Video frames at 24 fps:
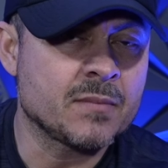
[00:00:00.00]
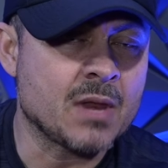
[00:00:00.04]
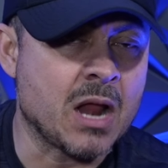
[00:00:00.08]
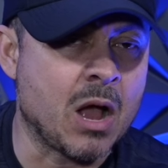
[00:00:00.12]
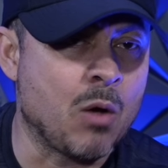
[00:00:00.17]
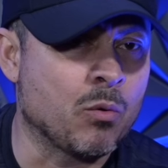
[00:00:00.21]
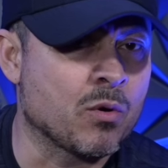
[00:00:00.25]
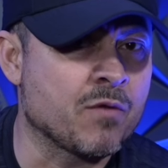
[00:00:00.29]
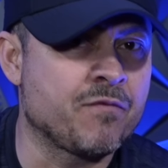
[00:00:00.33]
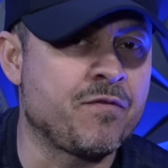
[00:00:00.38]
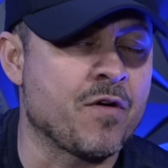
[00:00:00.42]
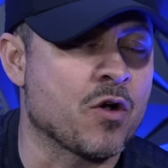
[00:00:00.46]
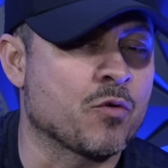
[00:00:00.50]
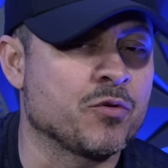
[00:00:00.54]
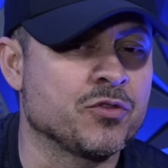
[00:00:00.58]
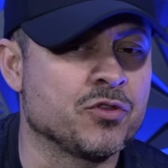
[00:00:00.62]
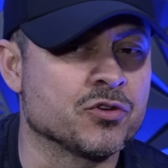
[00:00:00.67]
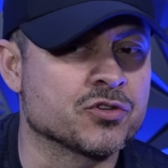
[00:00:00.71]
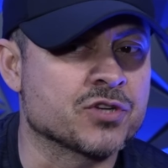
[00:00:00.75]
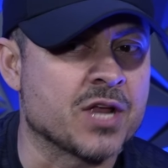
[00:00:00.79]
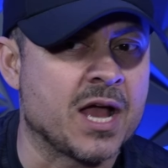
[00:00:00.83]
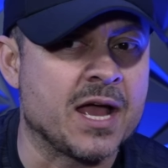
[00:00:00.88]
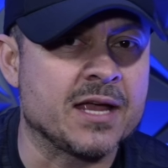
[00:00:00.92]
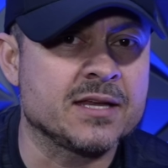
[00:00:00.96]
I want to fuck with
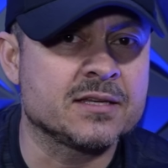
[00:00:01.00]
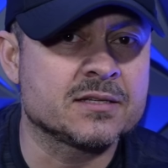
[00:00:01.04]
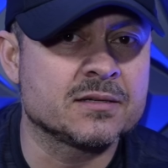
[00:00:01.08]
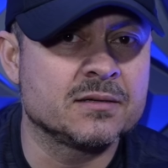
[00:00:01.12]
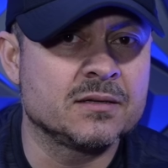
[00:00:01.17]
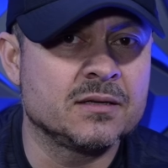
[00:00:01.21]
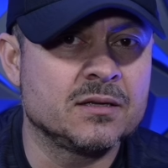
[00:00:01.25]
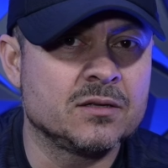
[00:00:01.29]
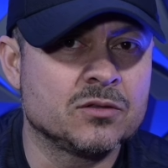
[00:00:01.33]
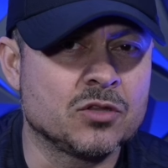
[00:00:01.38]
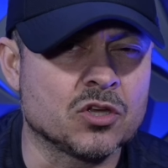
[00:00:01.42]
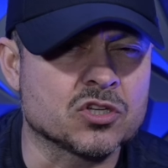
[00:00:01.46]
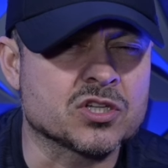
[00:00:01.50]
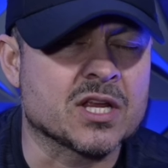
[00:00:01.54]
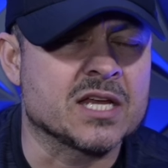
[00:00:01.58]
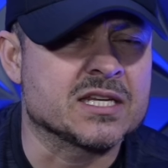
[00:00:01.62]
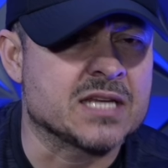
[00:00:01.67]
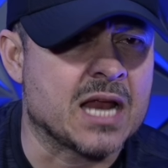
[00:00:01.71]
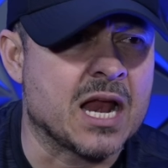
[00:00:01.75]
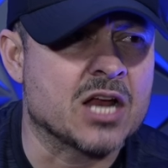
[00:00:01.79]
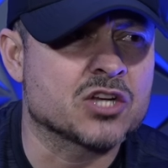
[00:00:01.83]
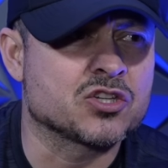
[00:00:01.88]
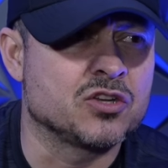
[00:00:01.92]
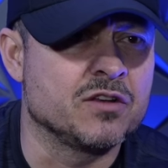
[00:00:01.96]
those guys. Those guys
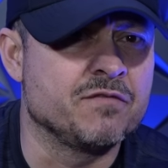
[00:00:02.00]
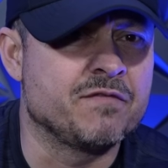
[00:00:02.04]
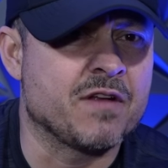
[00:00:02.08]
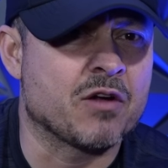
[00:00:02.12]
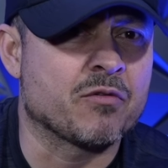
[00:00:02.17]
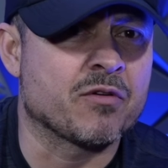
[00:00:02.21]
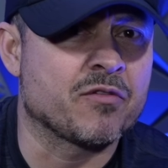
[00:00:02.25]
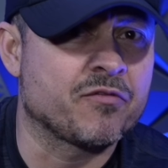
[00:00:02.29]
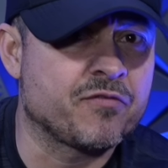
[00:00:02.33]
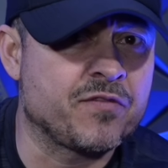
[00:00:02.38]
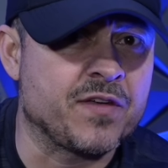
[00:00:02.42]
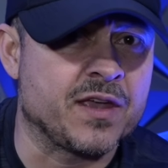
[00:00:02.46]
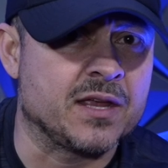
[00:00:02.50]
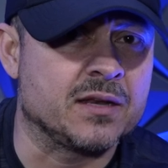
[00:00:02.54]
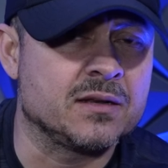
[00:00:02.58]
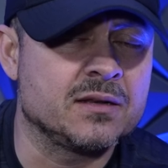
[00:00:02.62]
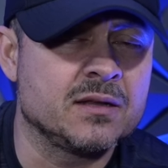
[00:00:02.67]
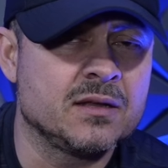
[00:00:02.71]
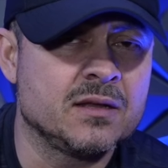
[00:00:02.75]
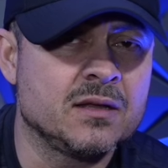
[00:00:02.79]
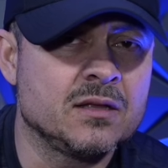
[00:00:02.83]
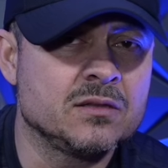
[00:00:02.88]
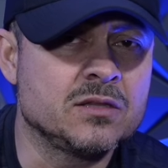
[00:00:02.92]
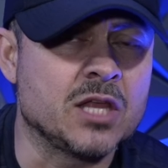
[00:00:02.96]
are actually very fit.
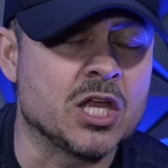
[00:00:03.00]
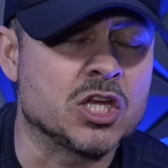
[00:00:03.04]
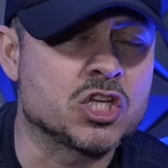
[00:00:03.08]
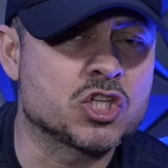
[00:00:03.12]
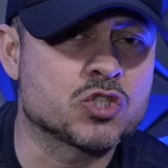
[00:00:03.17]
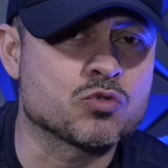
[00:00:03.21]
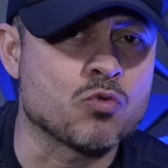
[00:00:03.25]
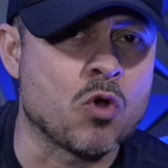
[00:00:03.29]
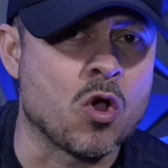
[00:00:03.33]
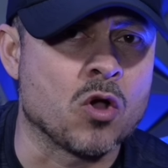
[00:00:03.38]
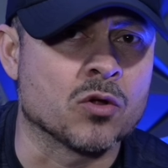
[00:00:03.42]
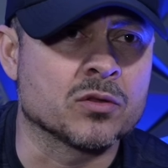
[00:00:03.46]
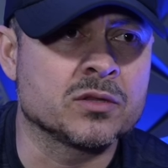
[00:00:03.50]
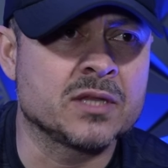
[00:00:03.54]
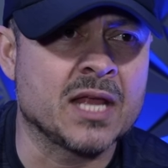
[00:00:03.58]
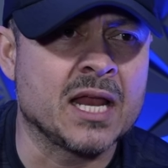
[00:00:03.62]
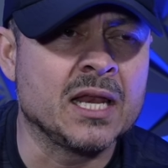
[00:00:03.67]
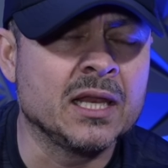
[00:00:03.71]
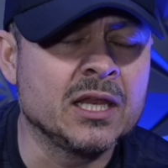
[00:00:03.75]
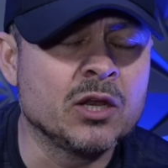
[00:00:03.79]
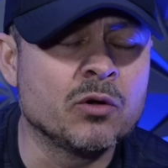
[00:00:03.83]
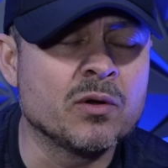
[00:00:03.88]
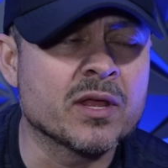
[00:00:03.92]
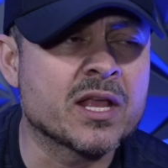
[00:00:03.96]
They're strong. They
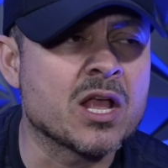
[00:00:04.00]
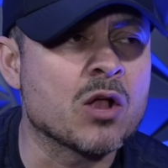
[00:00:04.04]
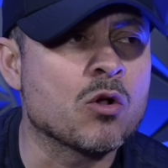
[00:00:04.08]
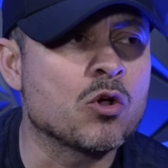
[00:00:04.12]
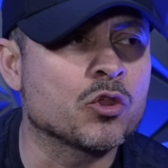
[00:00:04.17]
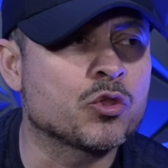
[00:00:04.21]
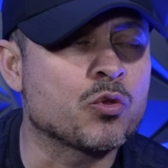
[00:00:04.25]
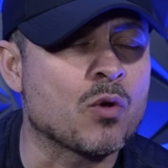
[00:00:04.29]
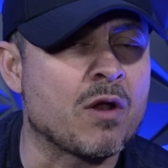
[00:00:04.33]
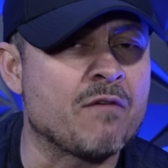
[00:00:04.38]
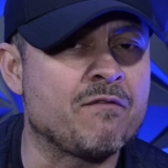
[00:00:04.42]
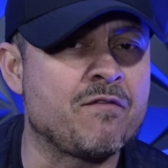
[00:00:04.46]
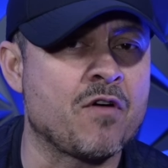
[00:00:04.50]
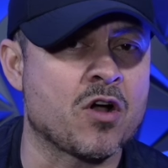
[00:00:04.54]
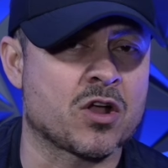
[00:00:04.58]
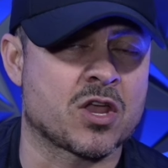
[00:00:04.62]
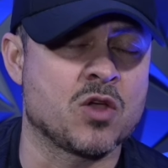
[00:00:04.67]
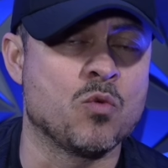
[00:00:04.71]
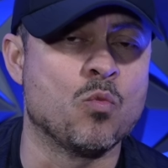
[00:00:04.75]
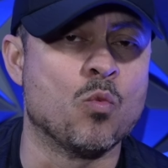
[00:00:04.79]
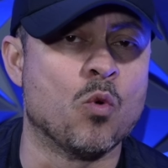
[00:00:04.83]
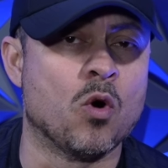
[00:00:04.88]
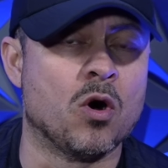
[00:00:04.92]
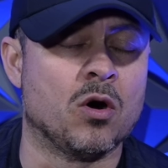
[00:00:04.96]
literally can go through a
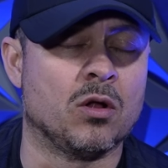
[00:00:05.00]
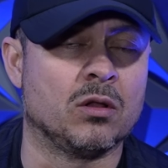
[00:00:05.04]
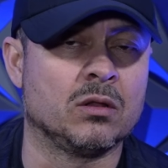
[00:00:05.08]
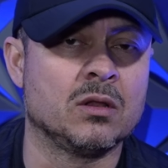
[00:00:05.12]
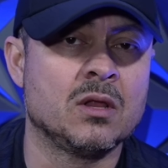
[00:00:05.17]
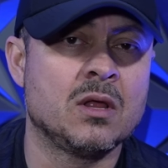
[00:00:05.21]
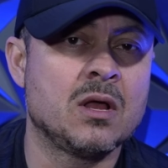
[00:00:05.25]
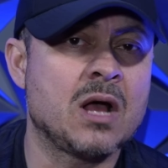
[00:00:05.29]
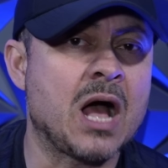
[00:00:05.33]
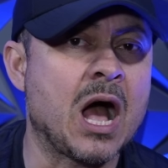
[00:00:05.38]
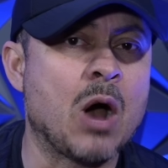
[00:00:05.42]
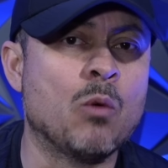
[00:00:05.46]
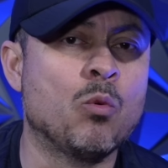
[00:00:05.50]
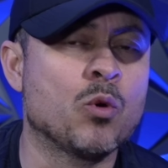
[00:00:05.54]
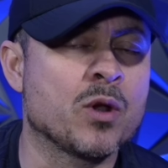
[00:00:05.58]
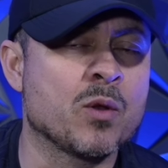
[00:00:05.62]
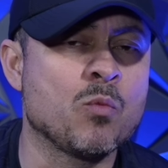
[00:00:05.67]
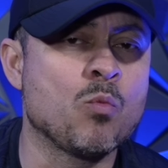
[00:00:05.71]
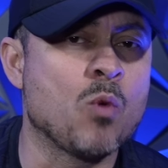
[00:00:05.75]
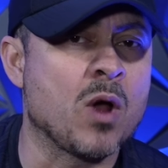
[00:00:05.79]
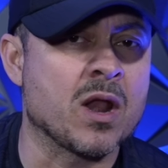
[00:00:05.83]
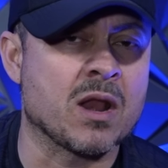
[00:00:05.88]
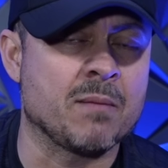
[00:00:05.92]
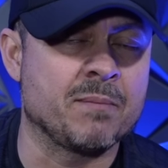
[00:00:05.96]
fucking wall. I
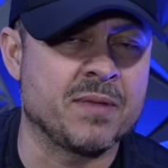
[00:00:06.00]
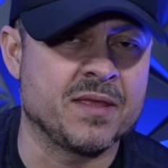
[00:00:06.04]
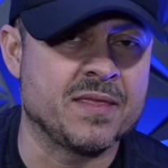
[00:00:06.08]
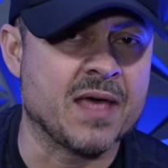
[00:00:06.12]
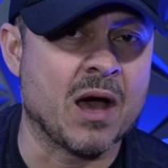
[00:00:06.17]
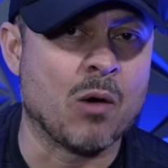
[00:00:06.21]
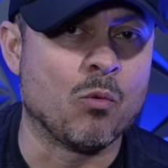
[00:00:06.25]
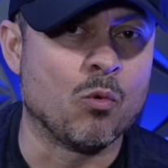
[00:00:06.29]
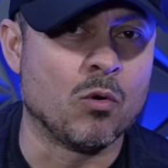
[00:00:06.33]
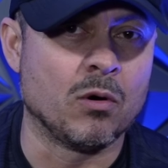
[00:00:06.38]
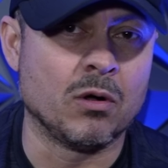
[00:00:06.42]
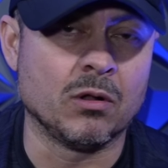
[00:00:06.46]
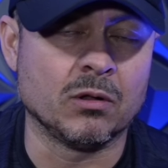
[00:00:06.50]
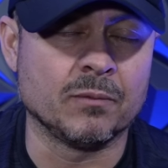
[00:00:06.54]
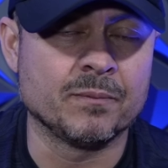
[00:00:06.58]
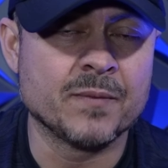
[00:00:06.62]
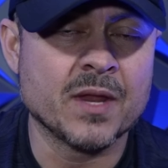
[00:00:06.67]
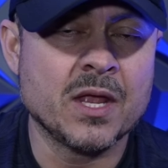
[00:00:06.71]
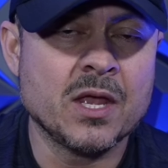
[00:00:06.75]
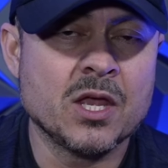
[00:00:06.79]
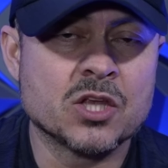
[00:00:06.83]
wouldn't want to be that wall.